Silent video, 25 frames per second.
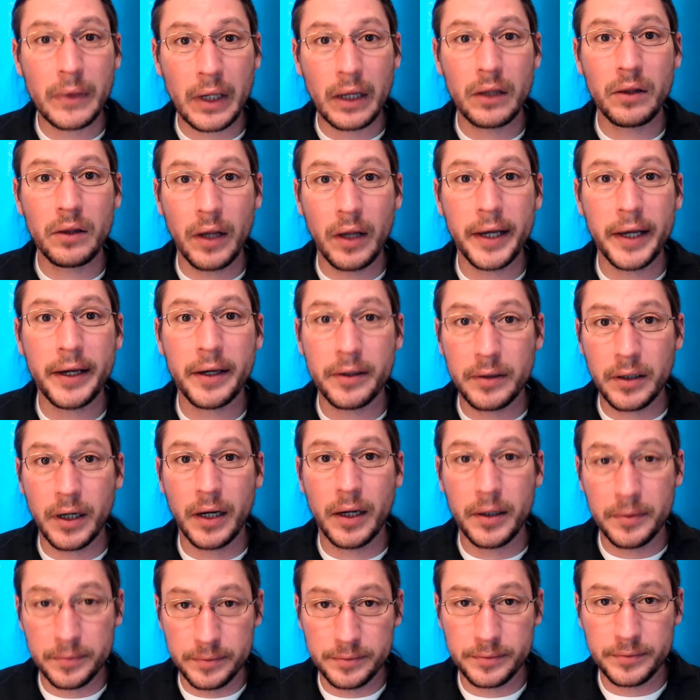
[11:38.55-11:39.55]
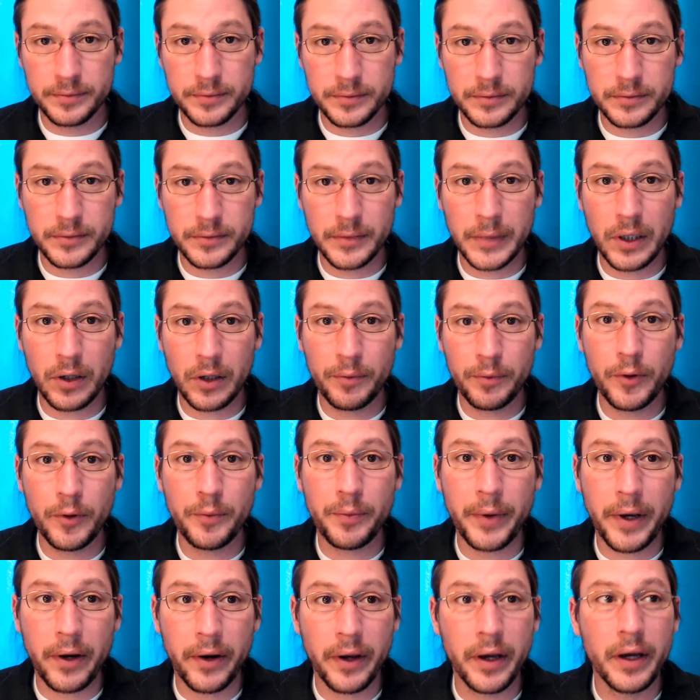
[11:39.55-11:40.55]
like, poop
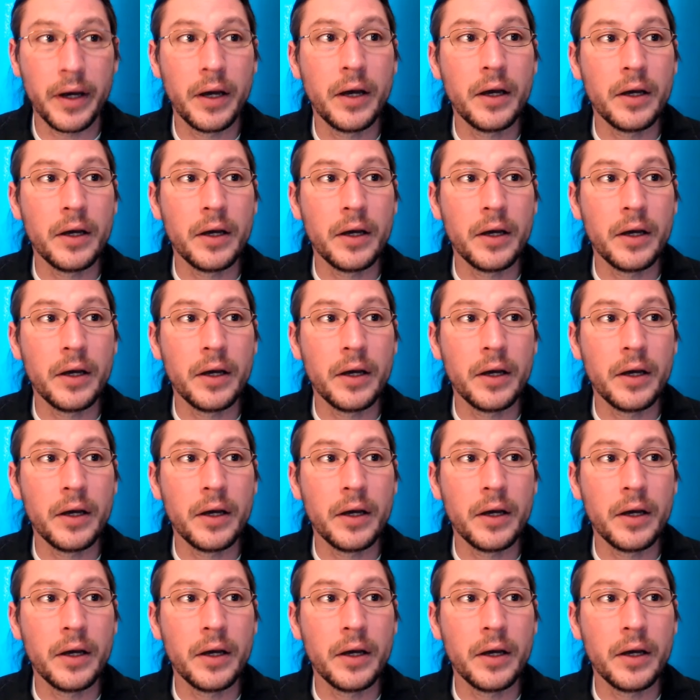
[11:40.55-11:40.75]
area.